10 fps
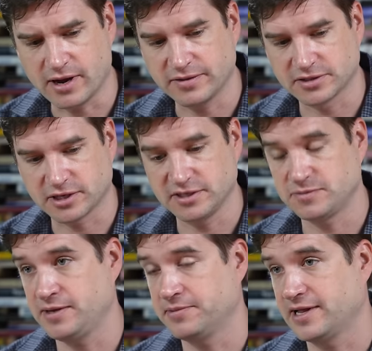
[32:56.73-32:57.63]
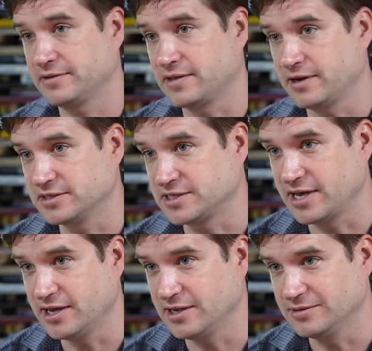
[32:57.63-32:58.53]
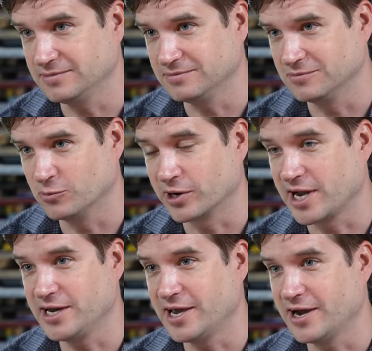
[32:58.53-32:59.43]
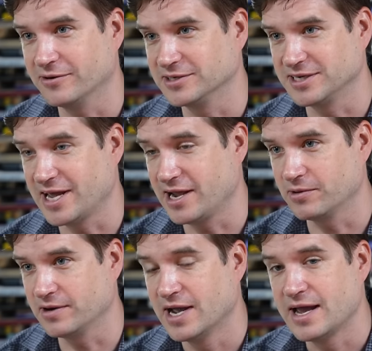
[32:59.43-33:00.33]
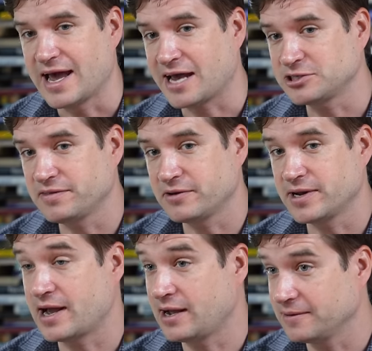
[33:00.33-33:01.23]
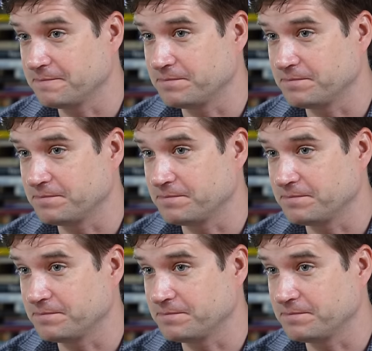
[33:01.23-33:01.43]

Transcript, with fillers: oh, there's all these people out there saying work 80 hours yeah. a day or whatever. Actually, they're not.